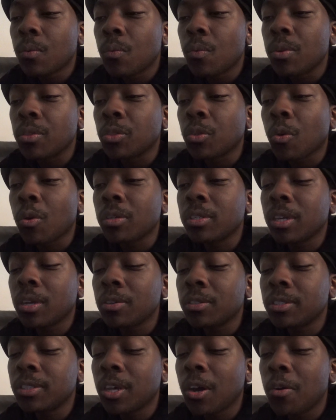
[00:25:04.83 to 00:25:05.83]
When Thor
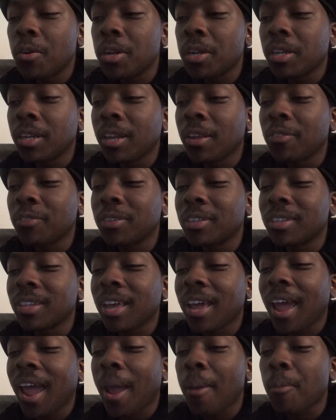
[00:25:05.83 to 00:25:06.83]
tells Tony lifting
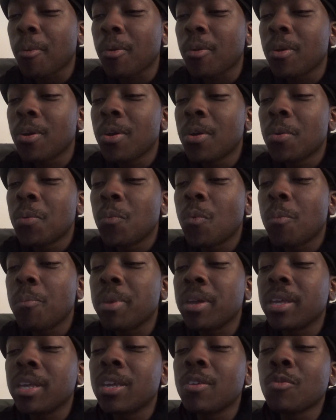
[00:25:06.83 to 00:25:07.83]
the hammer will
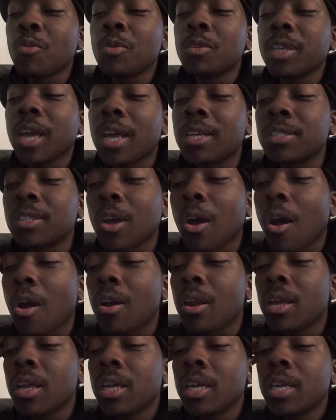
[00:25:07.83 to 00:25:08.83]
mean he rules
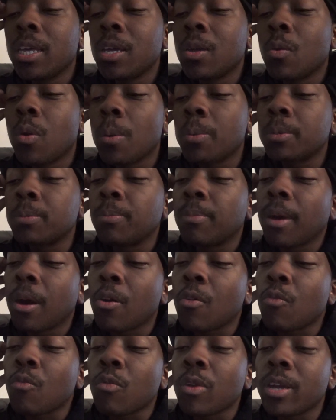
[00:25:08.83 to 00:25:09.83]
Asgard, he quips
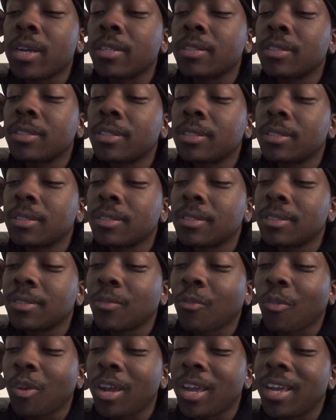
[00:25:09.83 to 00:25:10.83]
about reinst-
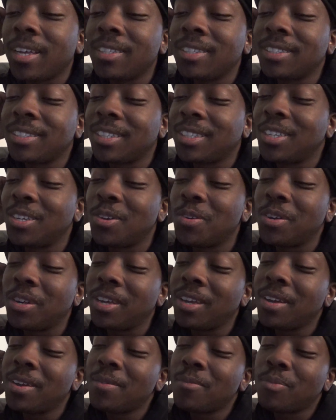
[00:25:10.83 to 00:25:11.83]

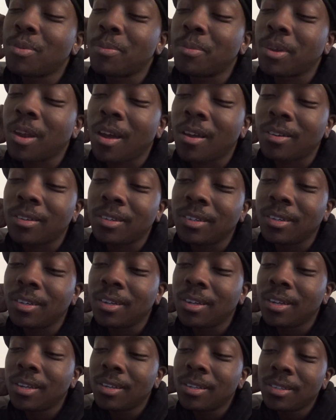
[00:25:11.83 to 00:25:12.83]
reinstituting Prima Nocta.
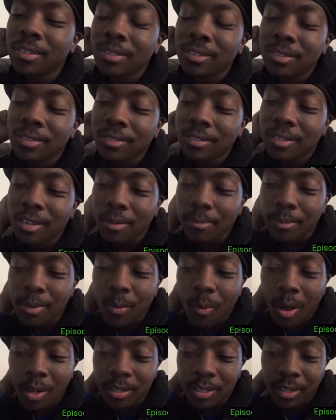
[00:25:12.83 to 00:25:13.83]
Took me
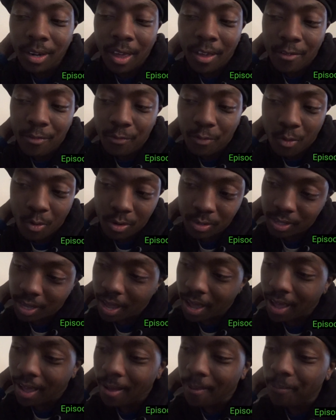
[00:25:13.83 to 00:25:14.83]
watching like four
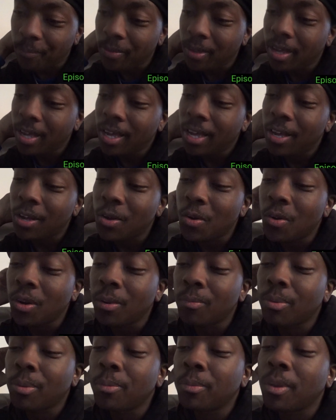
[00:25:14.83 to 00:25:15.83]
times and
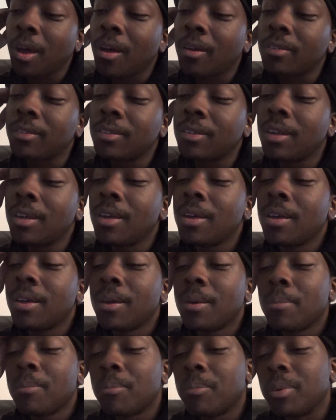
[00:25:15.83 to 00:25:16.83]
googling Prima Nocta,
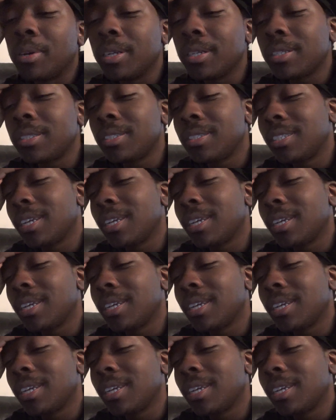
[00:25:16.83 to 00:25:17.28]
but it's